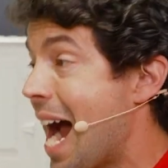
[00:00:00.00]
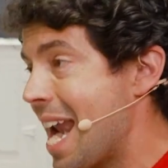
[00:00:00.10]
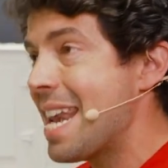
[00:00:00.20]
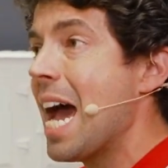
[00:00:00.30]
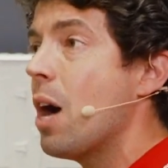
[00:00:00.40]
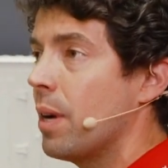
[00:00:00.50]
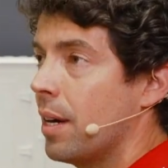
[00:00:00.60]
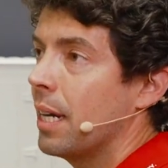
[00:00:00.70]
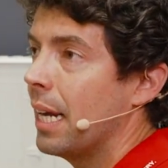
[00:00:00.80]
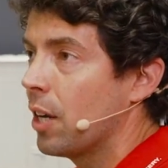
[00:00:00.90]
And now
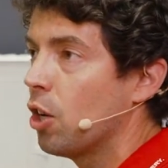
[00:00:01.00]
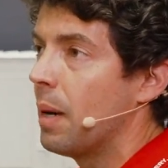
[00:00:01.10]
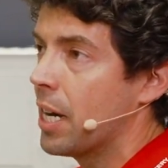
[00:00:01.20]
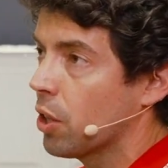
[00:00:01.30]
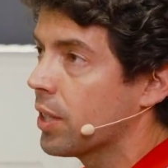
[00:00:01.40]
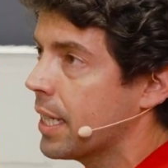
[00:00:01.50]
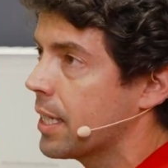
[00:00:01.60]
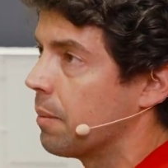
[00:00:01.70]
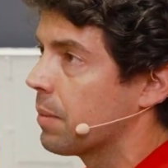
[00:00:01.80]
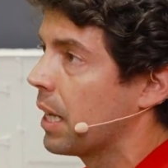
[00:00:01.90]
in commercial
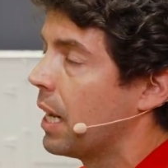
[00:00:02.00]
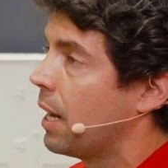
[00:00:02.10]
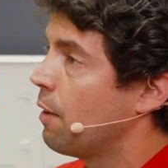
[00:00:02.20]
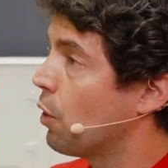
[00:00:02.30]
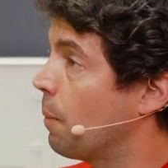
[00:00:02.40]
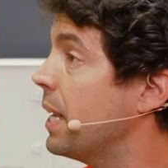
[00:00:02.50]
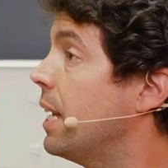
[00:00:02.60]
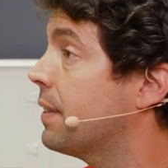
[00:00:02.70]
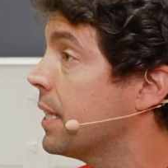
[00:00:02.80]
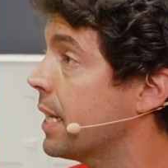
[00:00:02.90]
systems, from
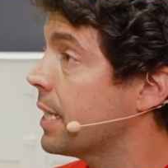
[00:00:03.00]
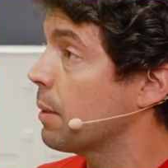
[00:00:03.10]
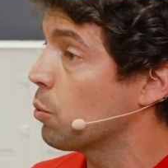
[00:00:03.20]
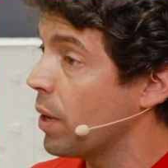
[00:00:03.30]
EFT Systems,